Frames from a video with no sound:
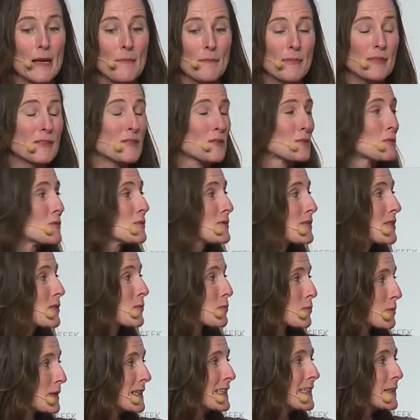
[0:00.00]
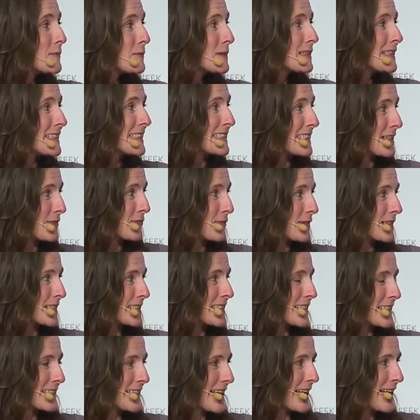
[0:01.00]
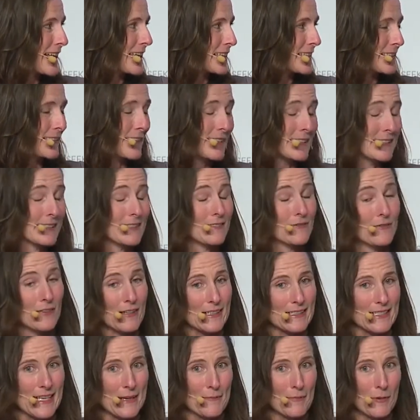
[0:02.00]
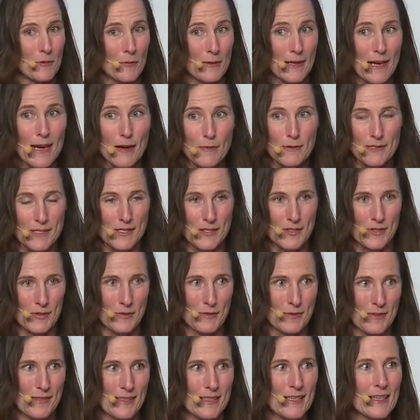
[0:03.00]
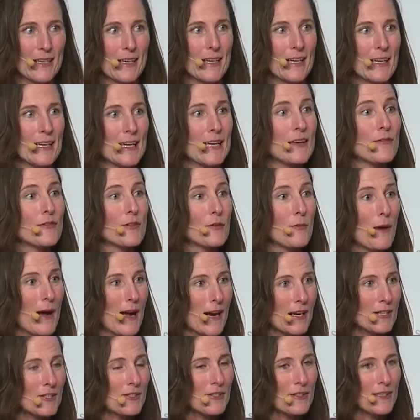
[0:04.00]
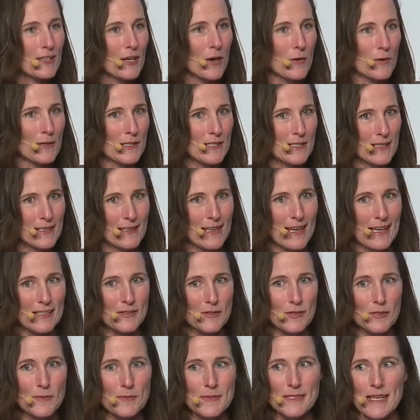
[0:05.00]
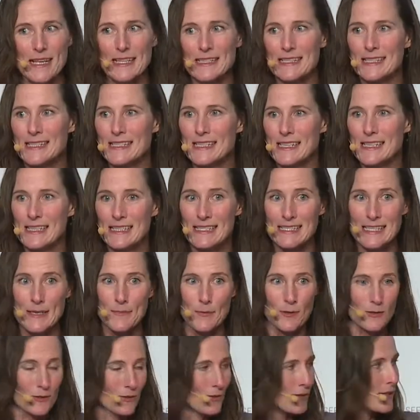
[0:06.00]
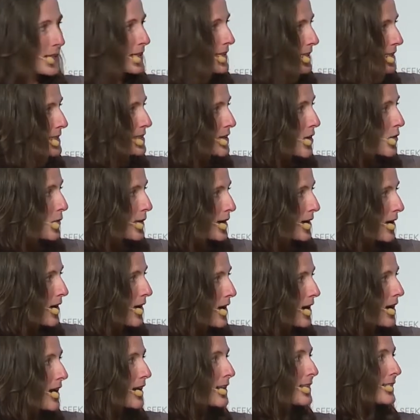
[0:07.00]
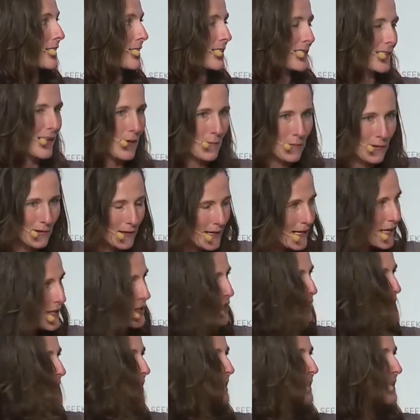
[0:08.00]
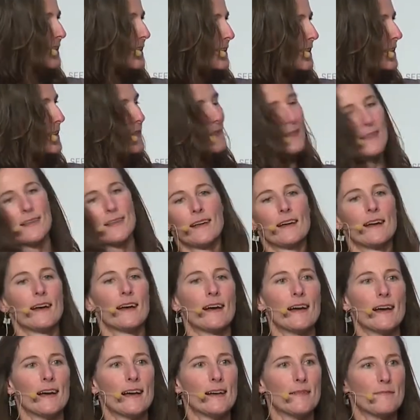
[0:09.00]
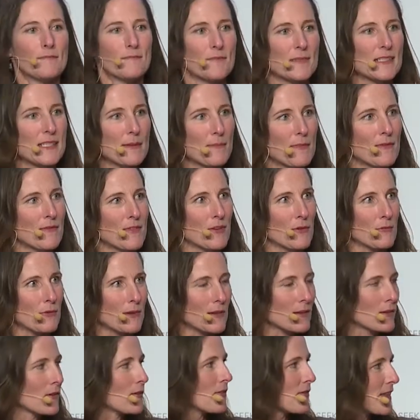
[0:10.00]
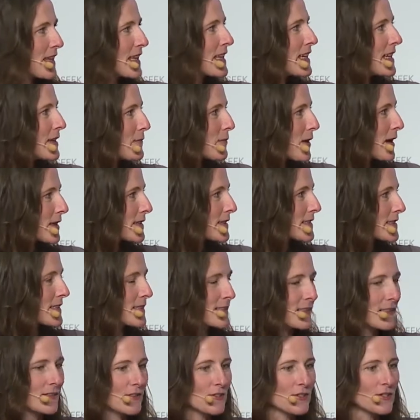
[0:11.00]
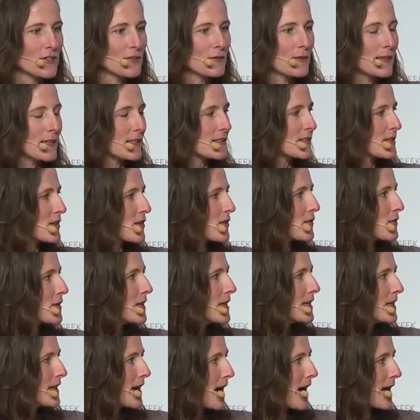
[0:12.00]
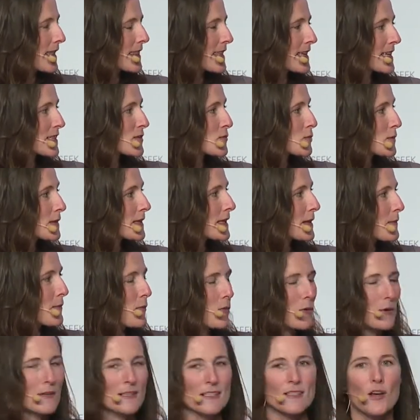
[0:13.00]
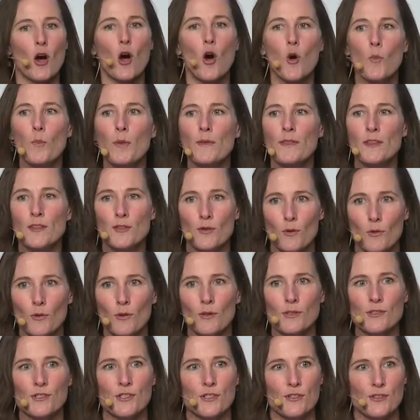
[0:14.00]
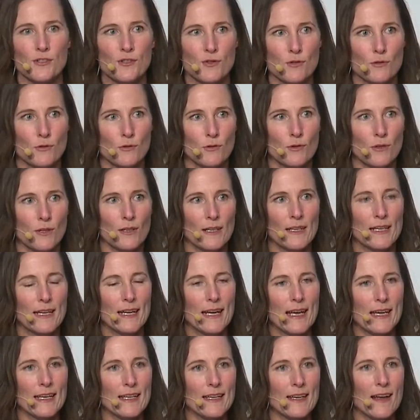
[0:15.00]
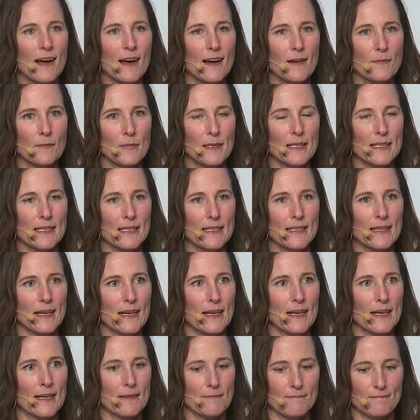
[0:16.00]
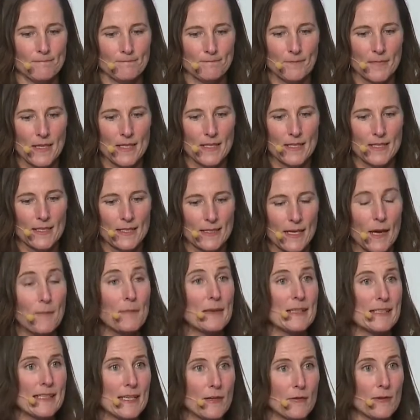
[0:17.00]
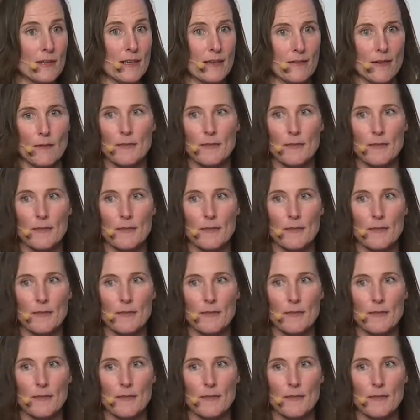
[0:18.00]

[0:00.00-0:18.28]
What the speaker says: But schools look really, really different today than they did, for example, when I was a student. If you actually go into the classrooms and see the deeper learning that's going on, the collaboration, some of the critical thinking practices that they're doing. So I think it's really important to open the doors to your school and not be secretive.